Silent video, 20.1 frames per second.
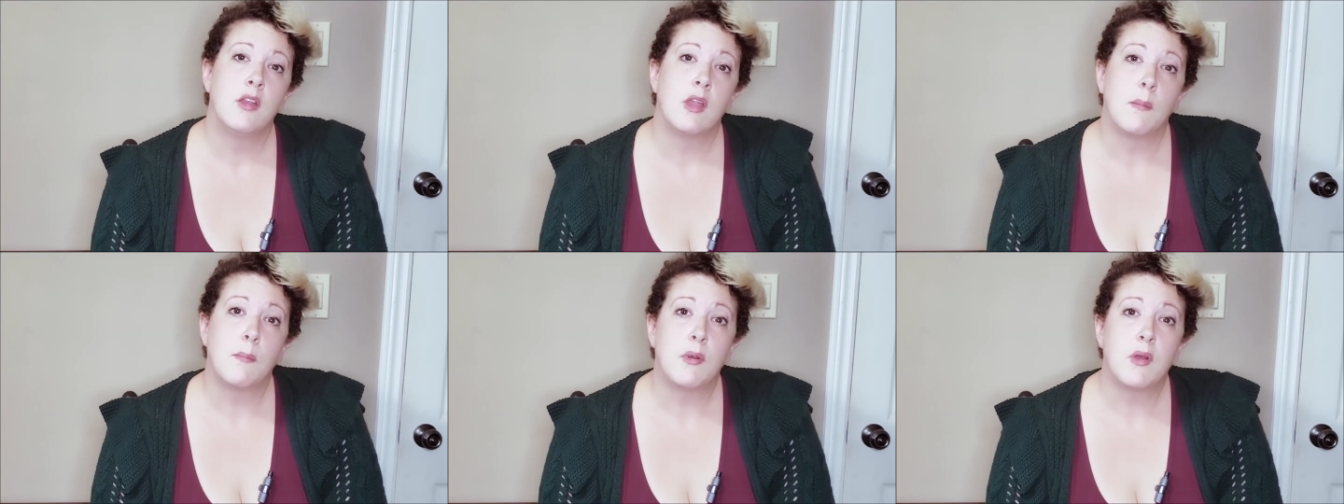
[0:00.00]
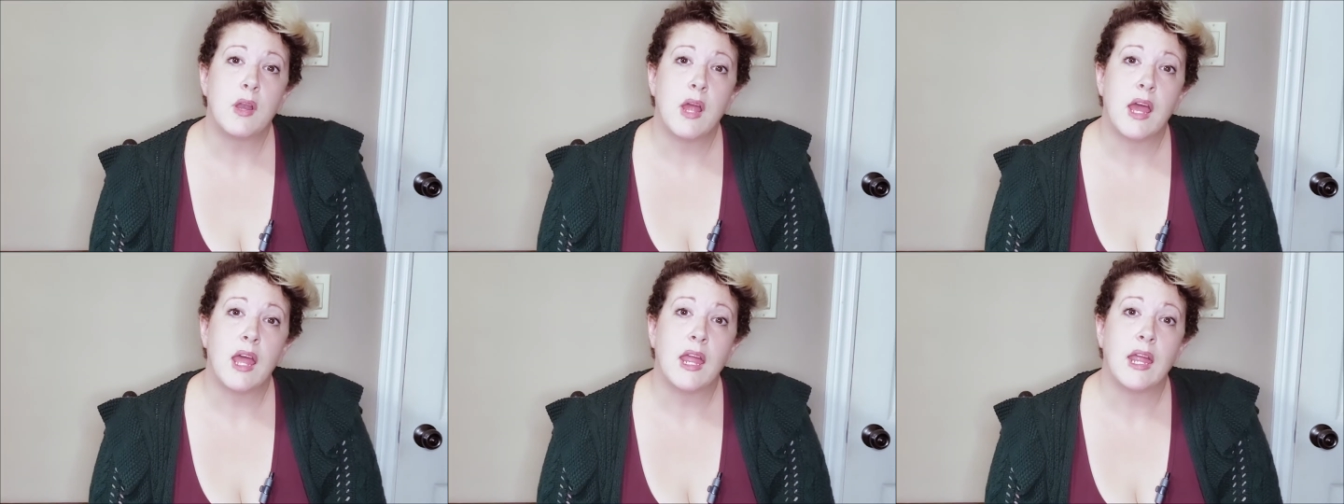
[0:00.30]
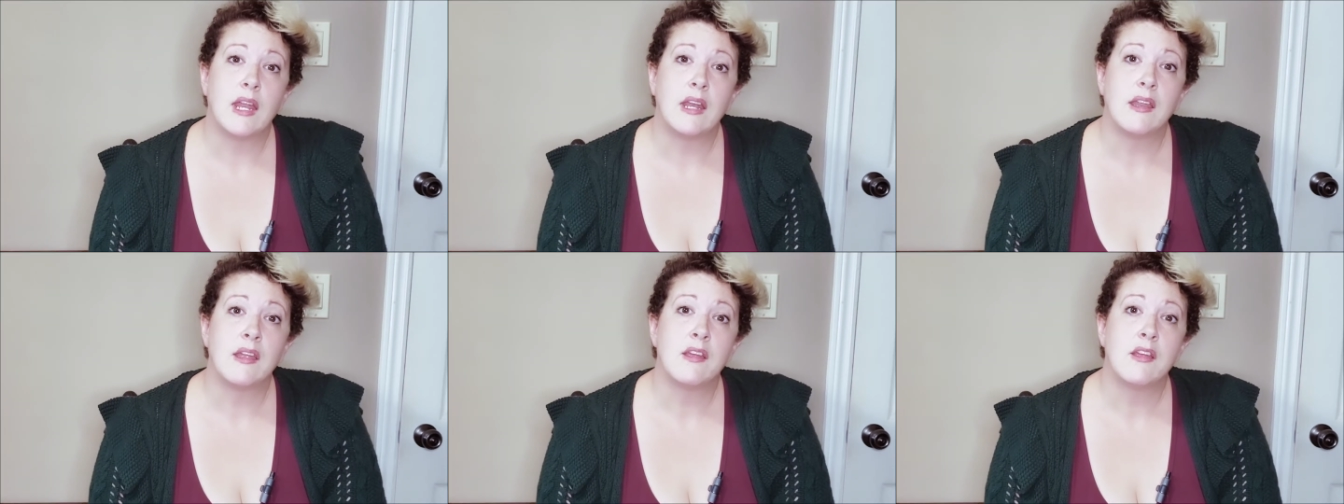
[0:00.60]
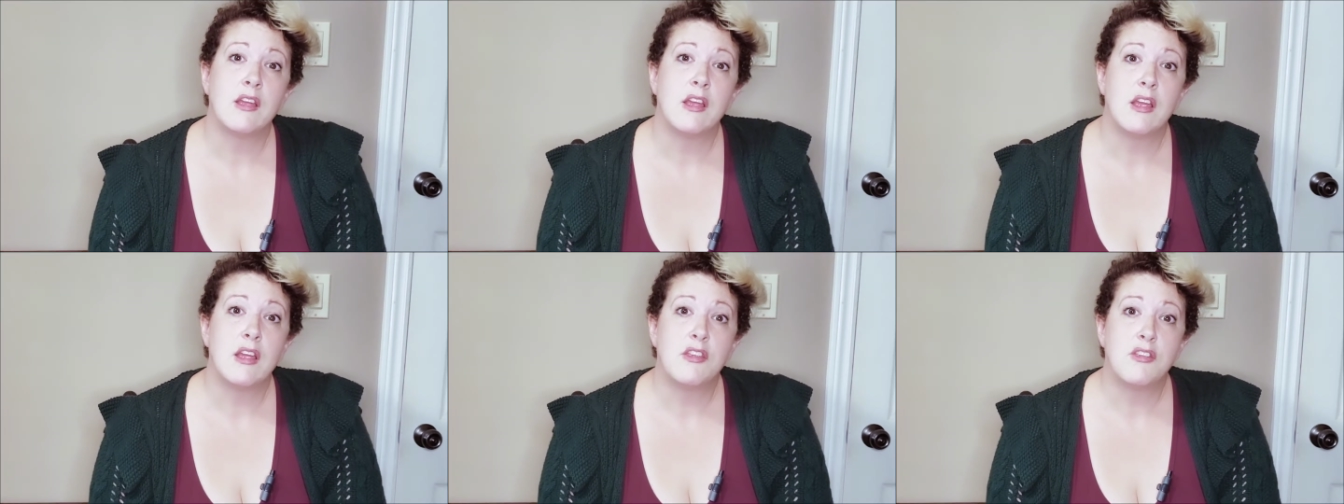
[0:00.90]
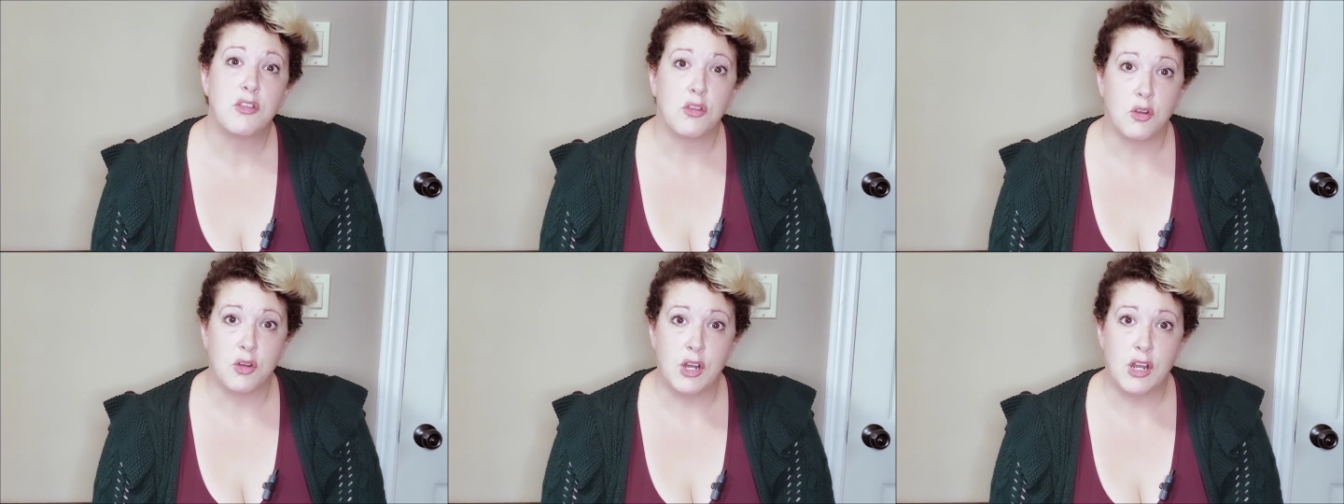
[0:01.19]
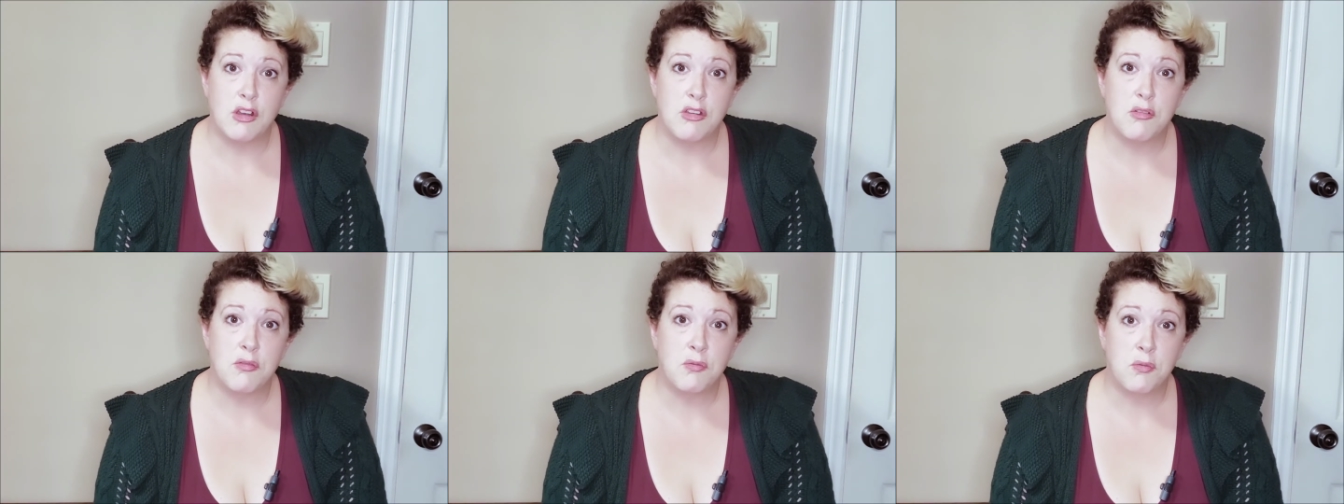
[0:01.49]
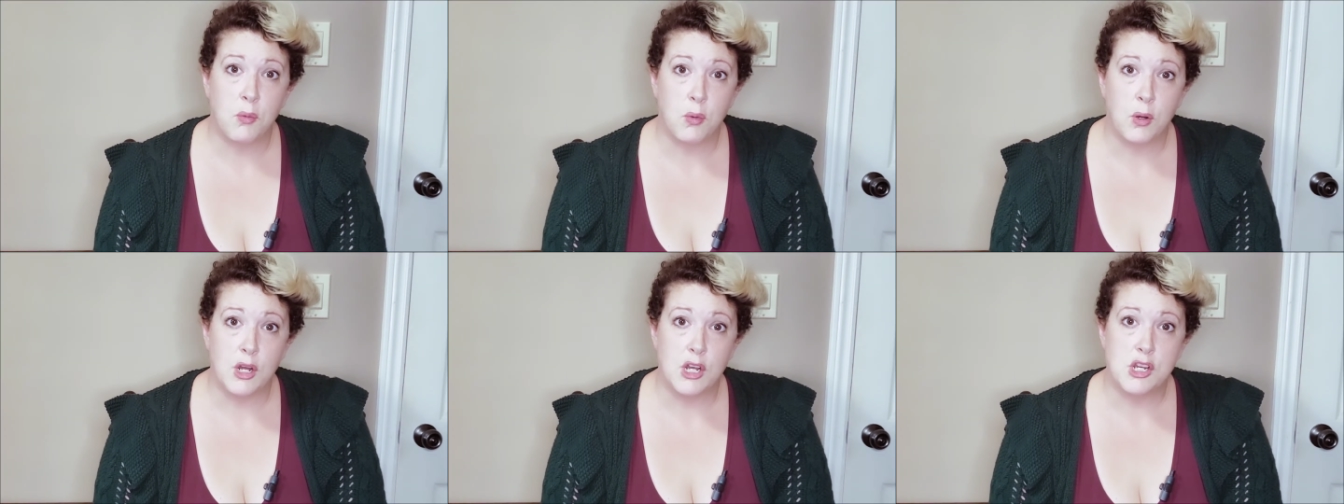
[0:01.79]
Number nine is learning to
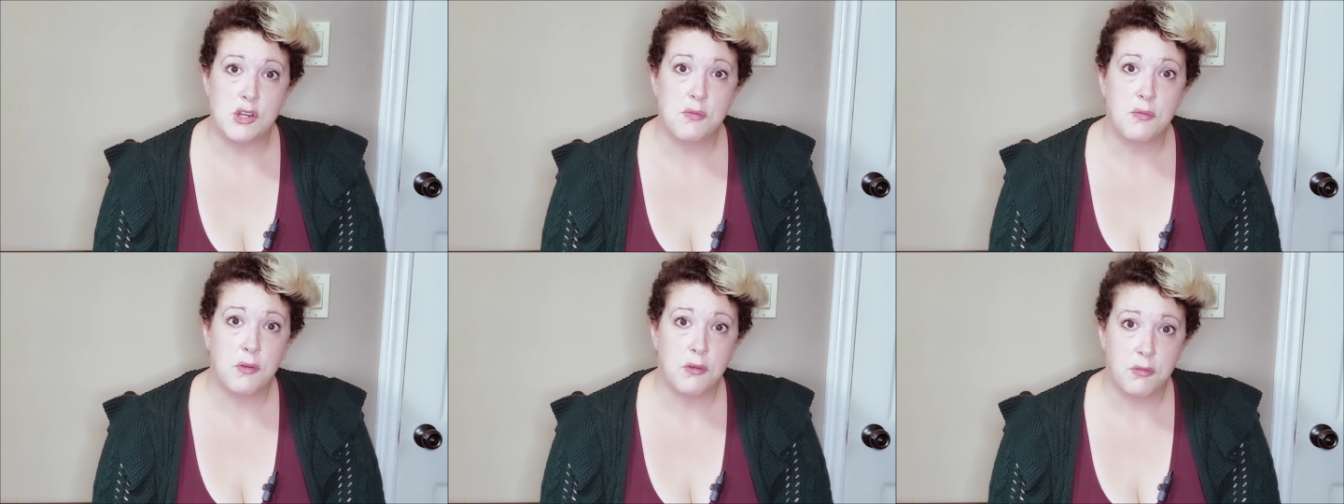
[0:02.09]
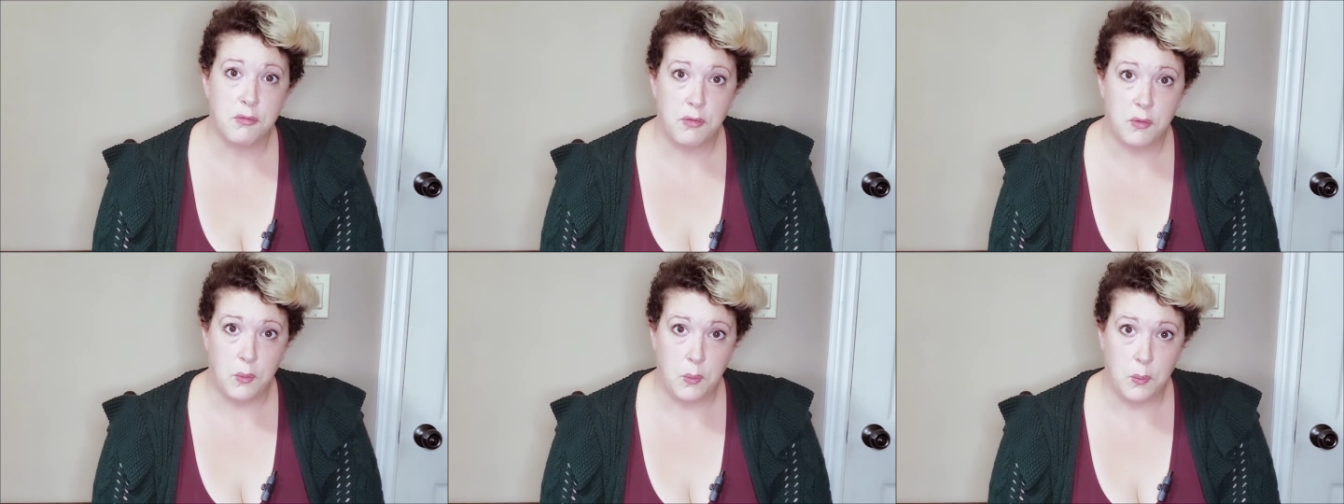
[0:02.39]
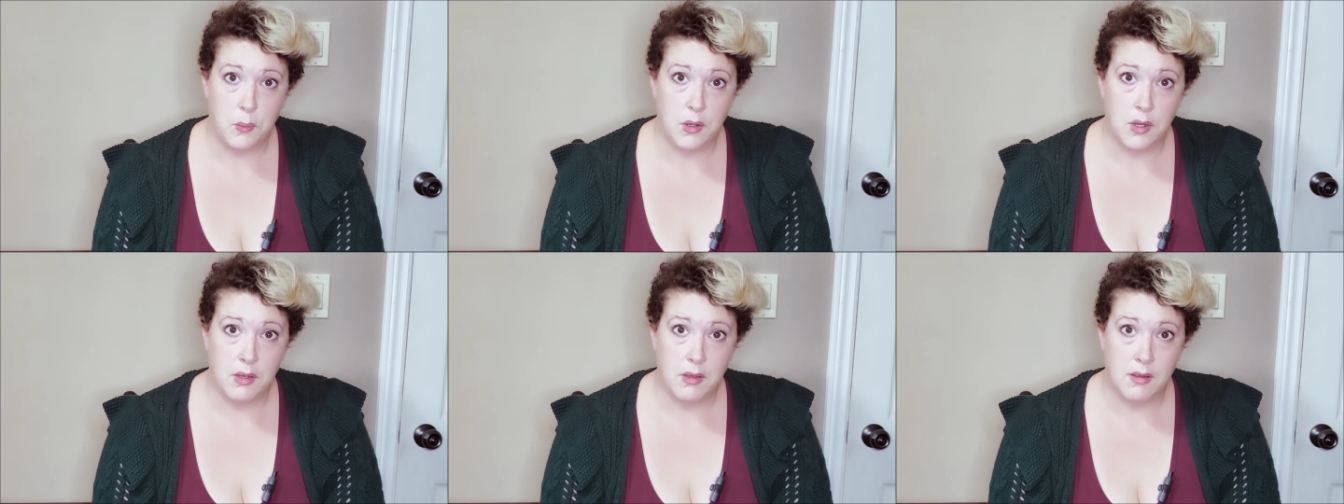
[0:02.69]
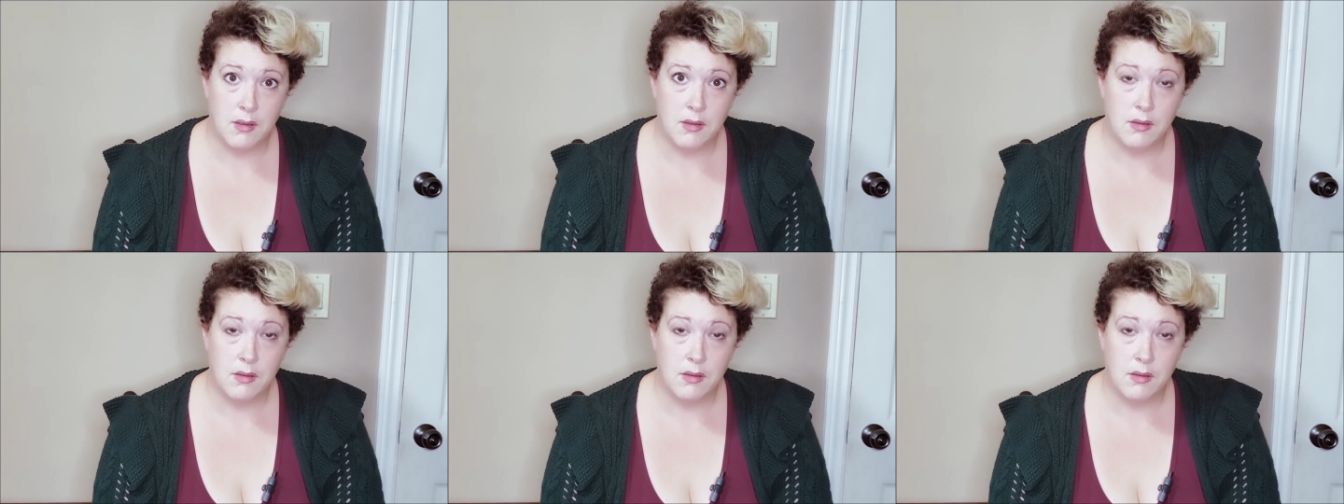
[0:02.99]
forage for food.